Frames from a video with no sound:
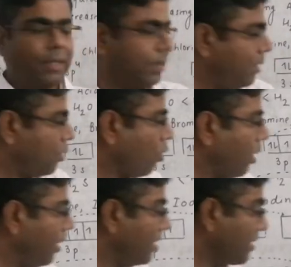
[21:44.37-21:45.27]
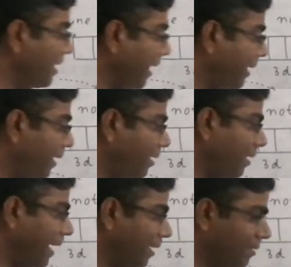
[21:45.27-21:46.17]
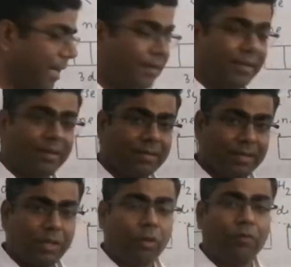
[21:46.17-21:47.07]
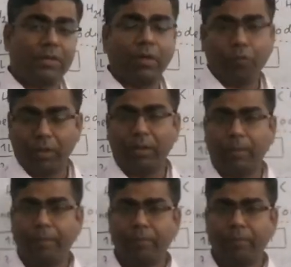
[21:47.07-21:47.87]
and this is called second excited state of sulfur.